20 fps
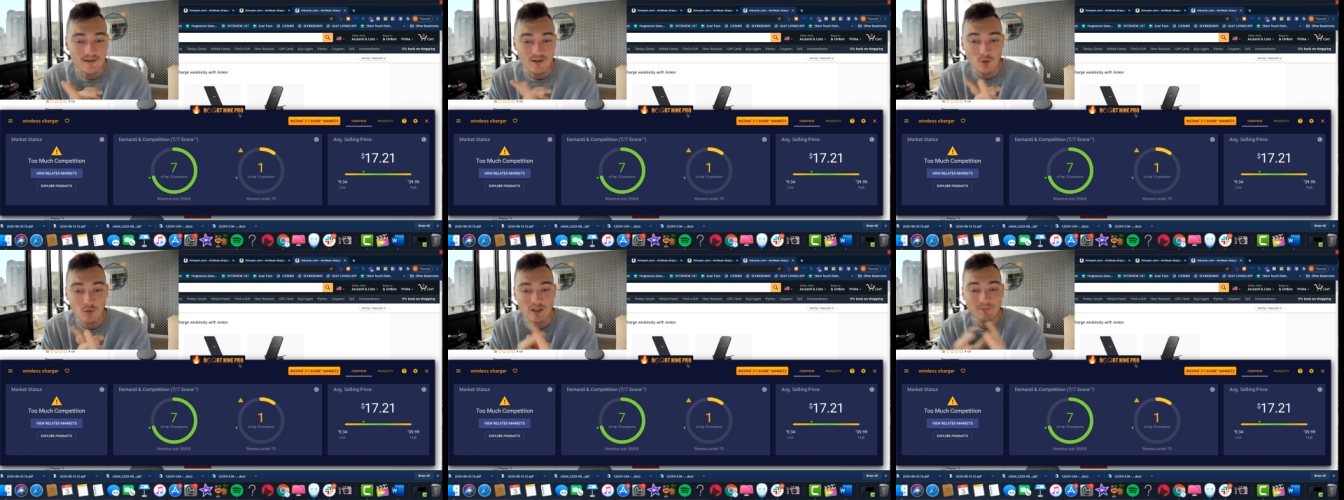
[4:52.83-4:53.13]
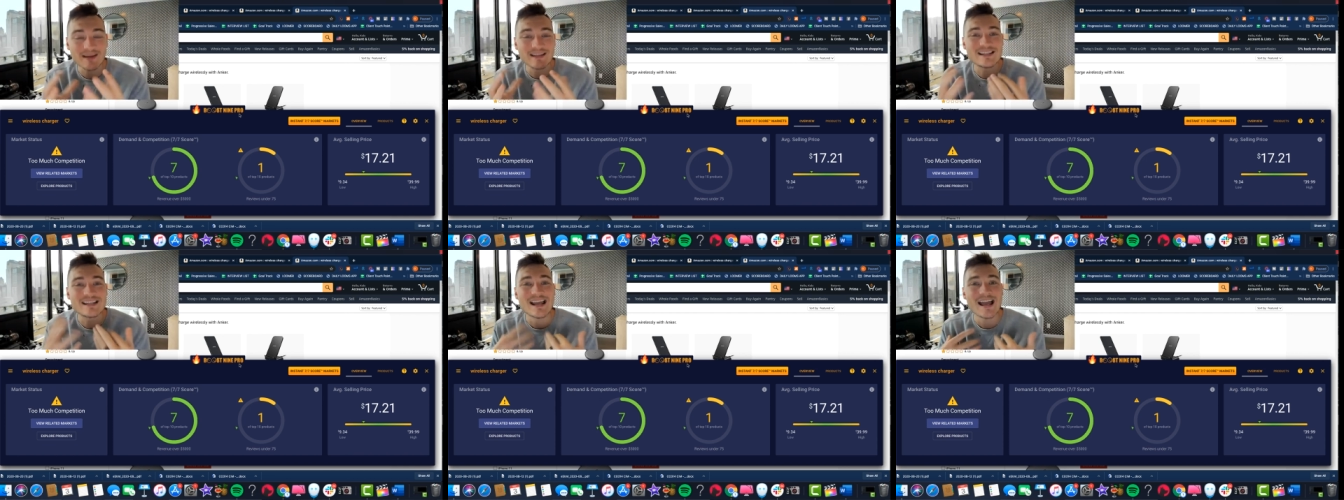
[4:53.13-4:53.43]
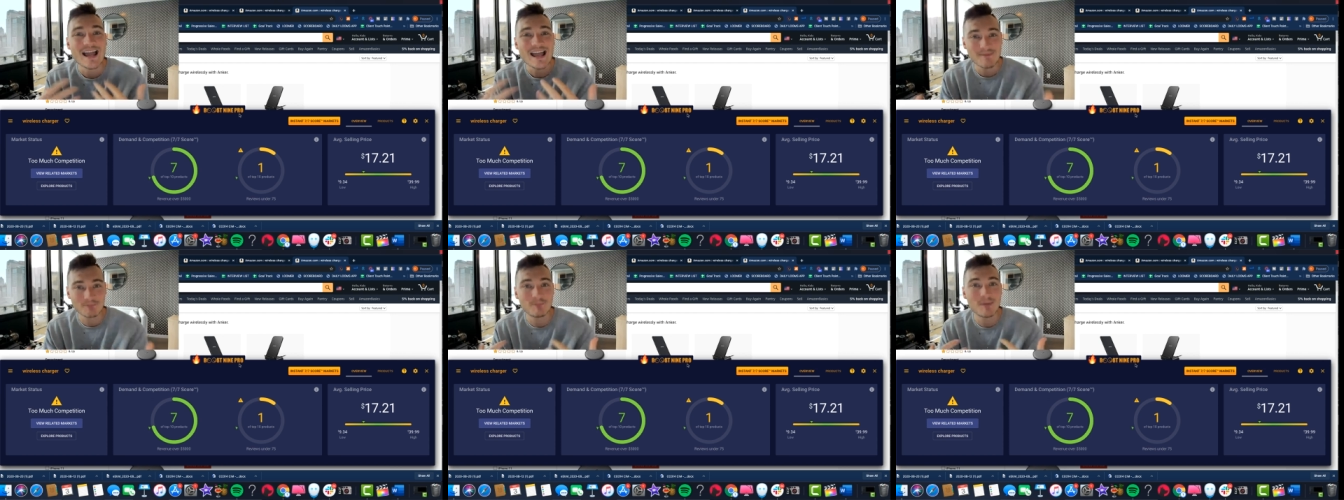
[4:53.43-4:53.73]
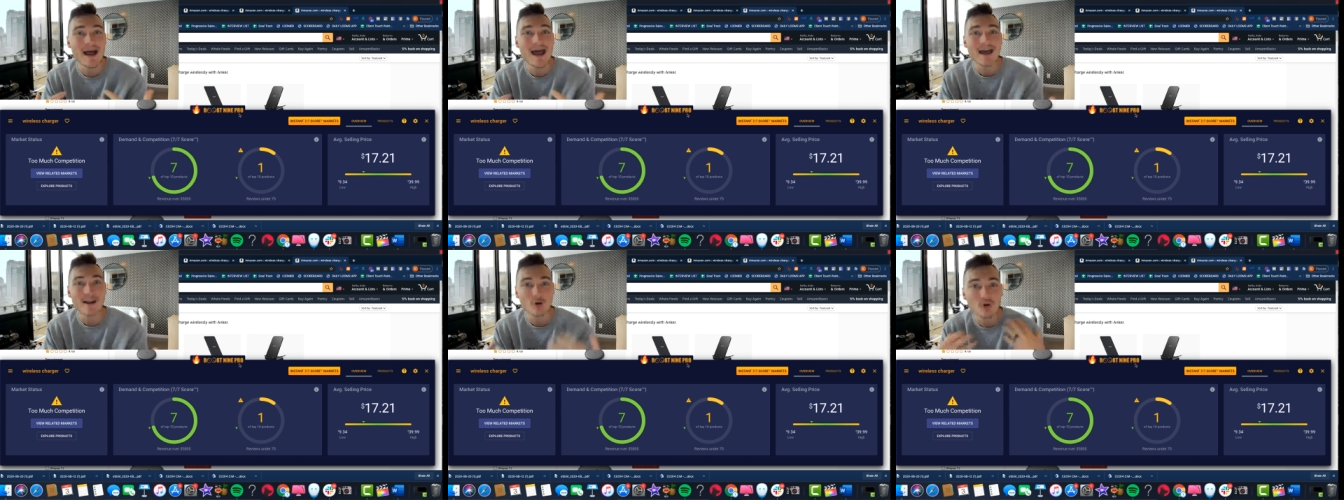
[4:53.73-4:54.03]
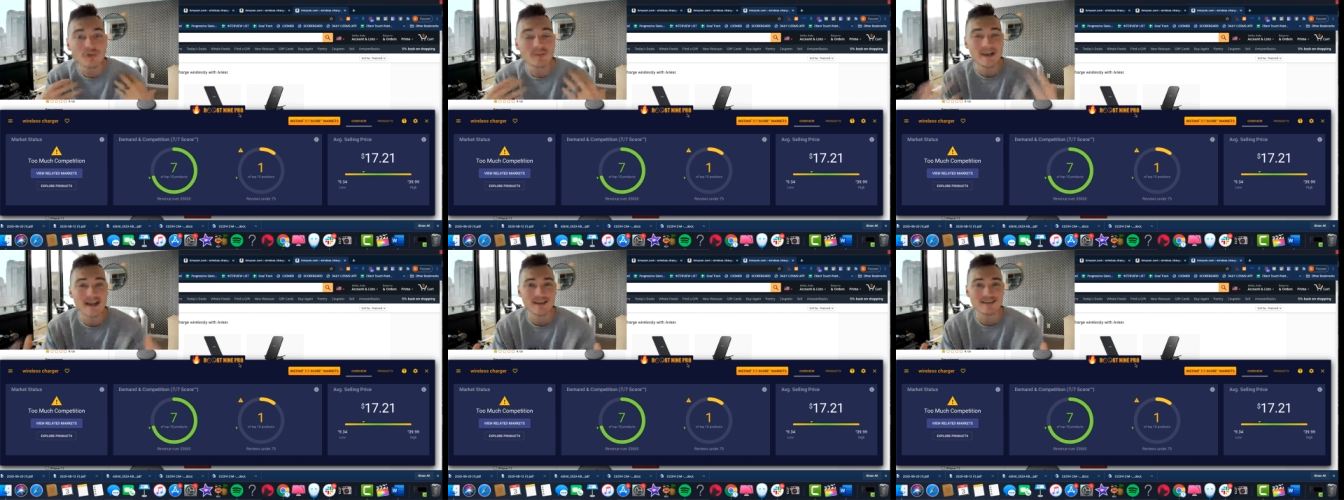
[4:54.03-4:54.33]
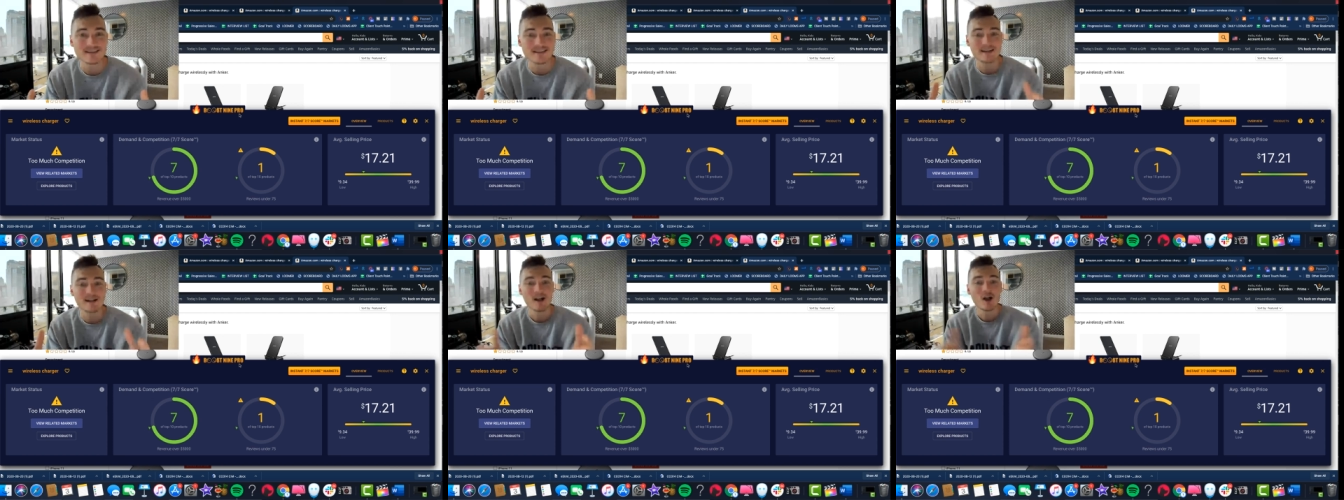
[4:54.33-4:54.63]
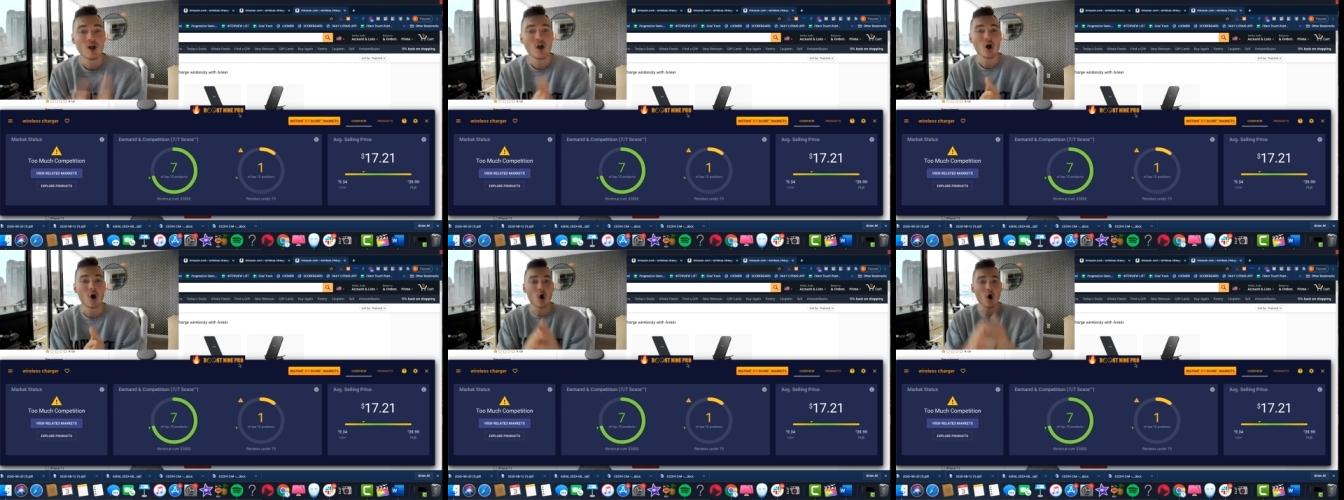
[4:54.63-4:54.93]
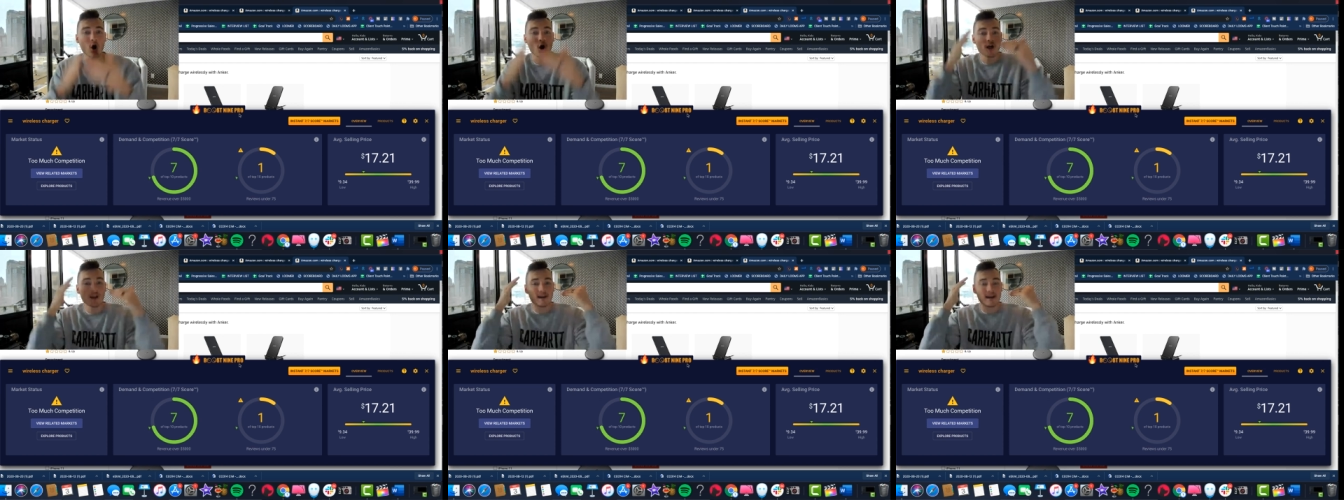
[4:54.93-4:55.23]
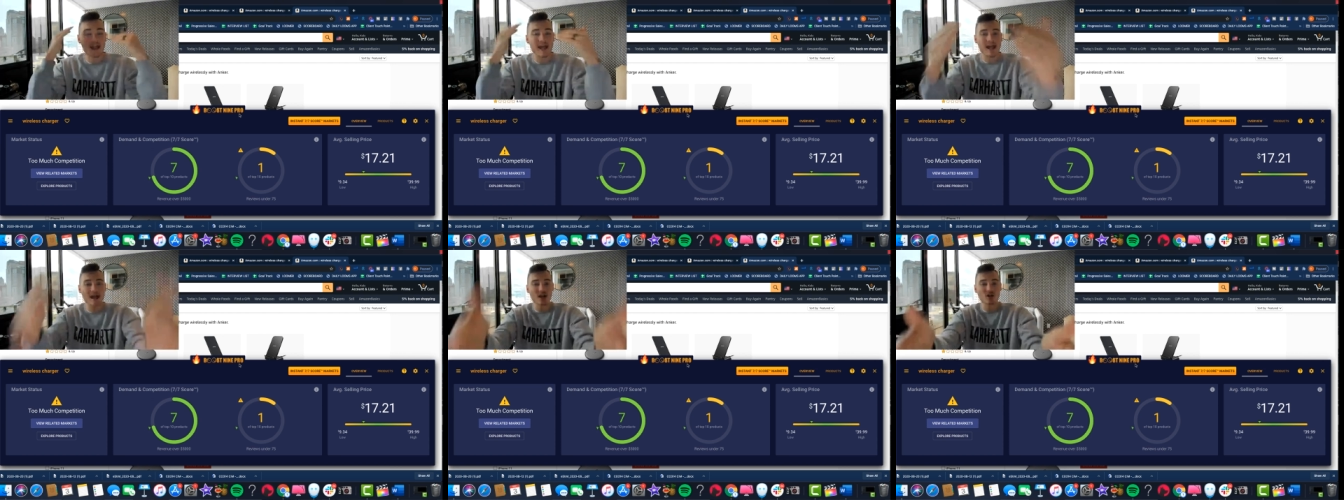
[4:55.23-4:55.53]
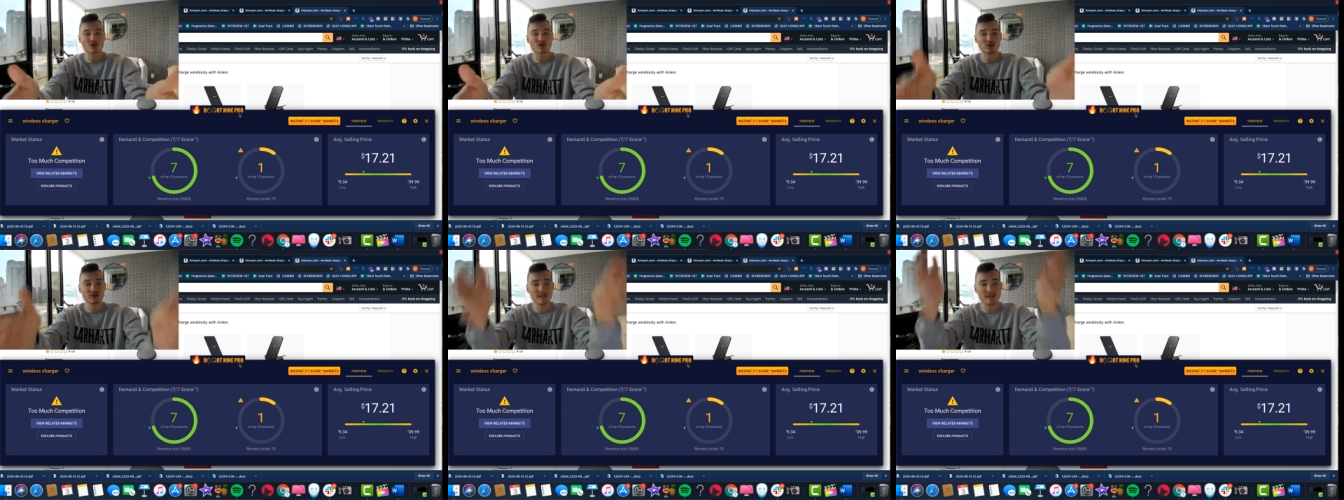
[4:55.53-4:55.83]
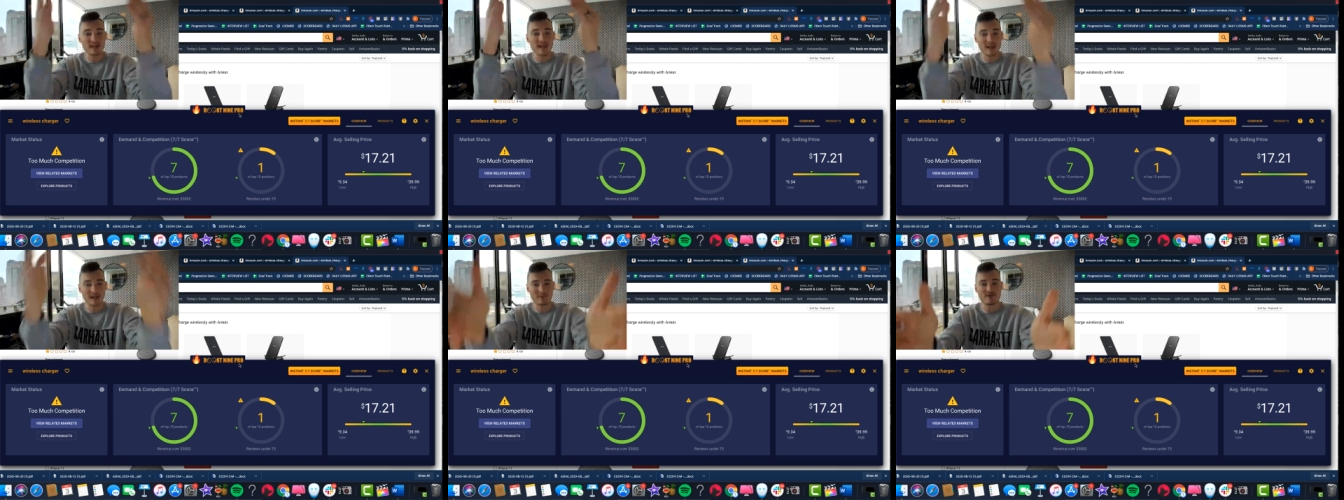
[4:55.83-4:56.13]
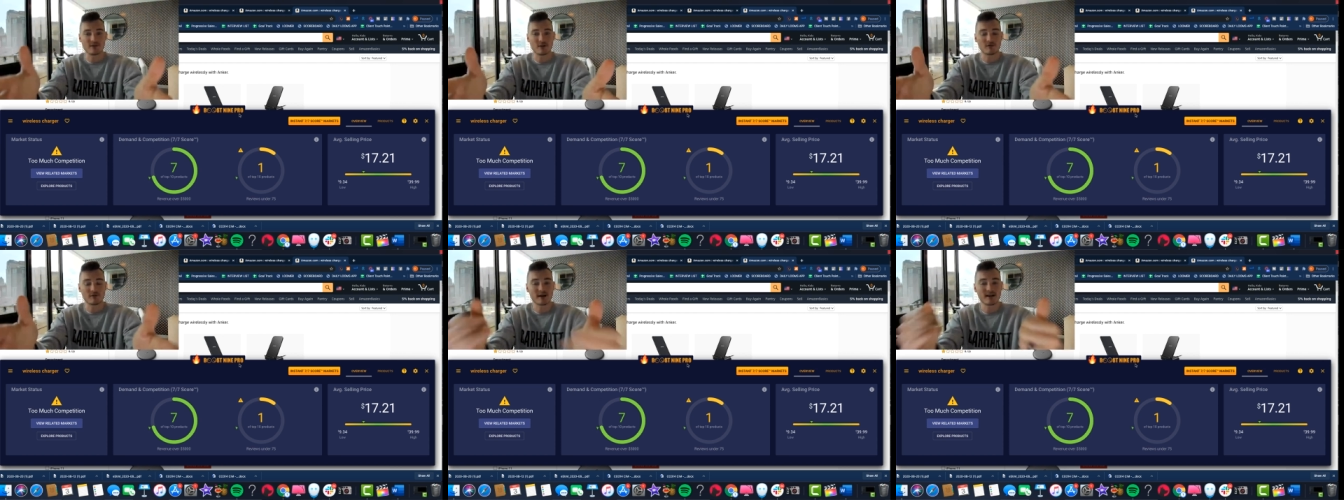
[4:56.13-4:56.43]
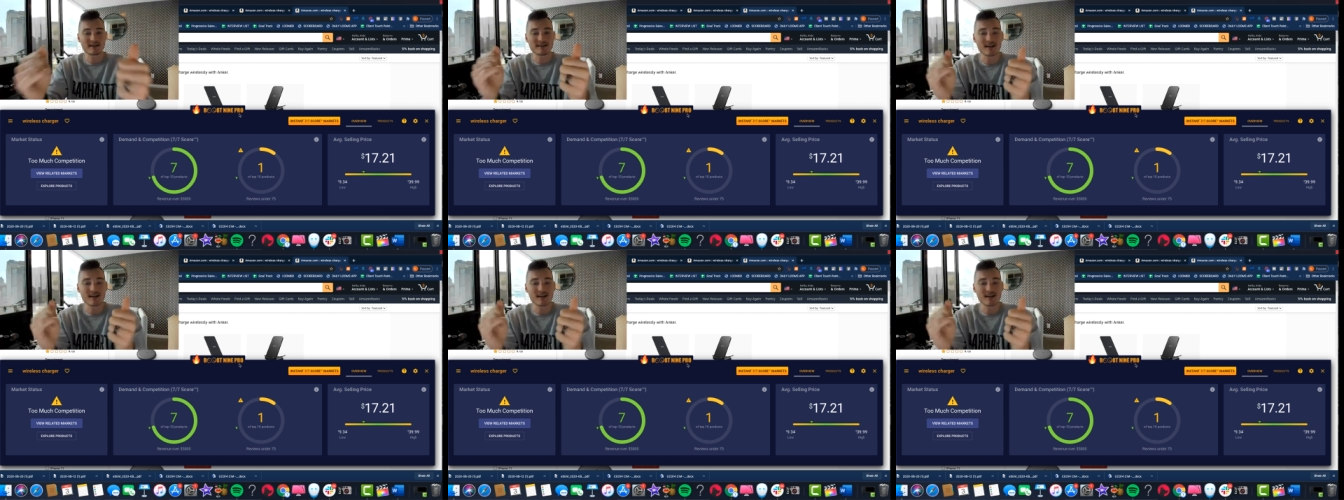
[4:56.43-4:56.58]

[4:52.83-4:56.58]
So it's been te battle tested on actually Amazon, right?